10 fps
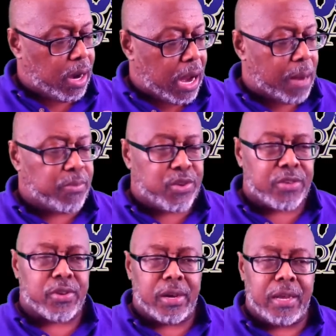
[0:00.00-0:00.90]
"I'm
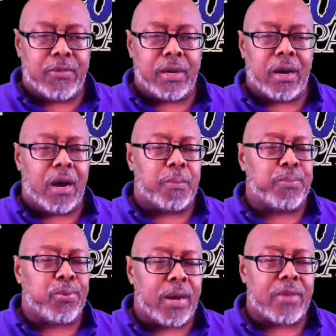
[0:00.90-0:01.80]
just leaving a
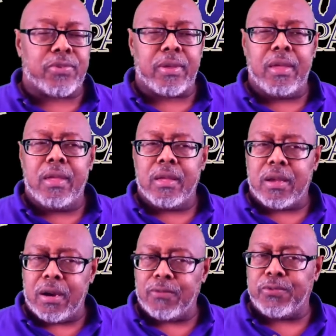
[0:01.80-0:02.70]
press
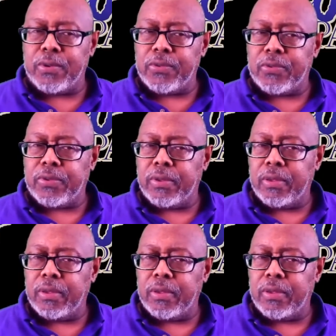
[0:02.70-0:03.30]
conference